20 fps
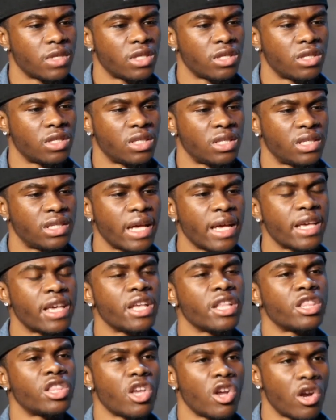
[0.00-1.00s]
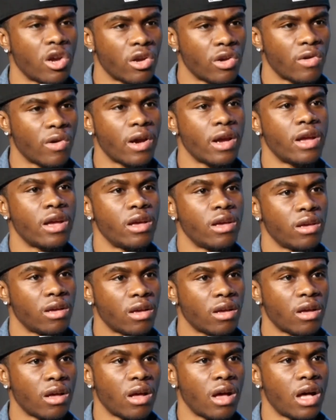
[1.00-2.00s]
second, third grade,
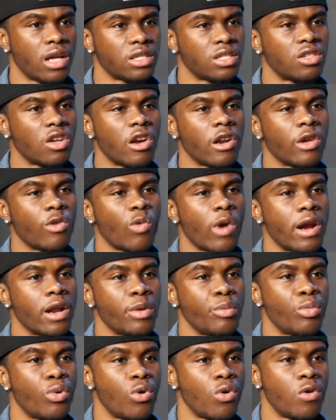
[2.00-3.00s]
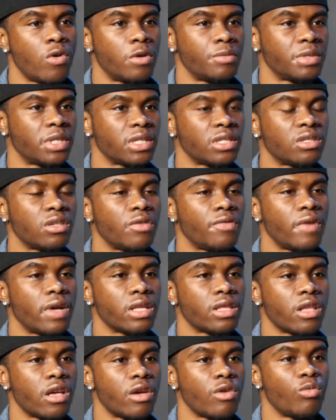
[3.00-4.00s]
I started writing poems and stuff
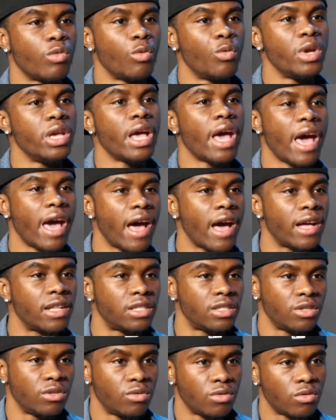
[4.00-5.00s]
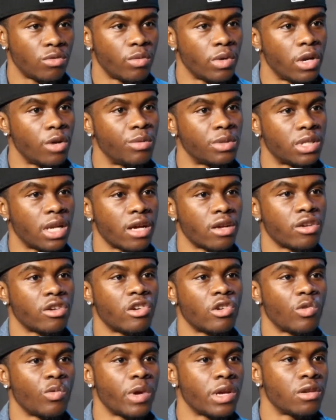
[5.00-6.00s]
like that when we had to, when it was like a
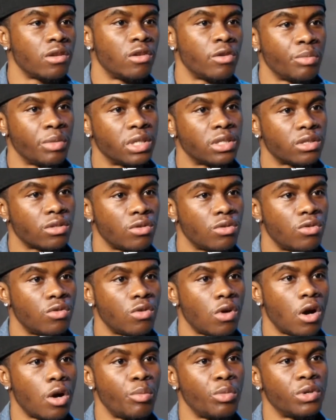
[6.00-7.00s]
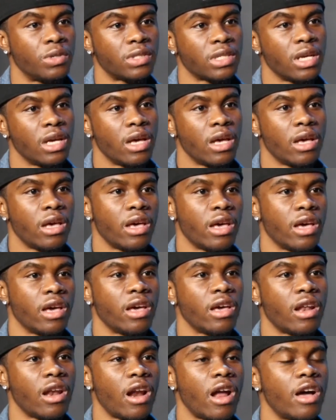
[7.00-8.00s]
curriculum in school almost.
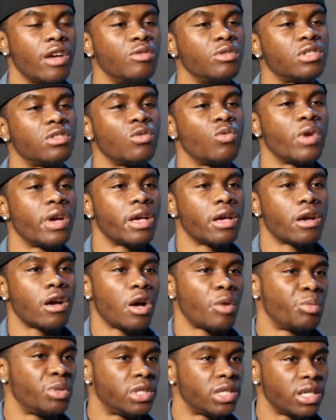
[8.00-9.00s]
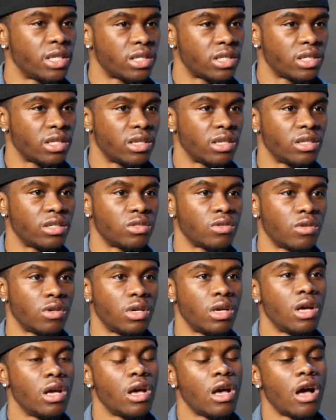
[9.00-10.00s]
And I used to win competitions, or
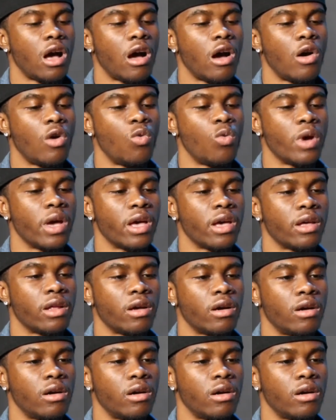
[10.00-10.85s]
I'll win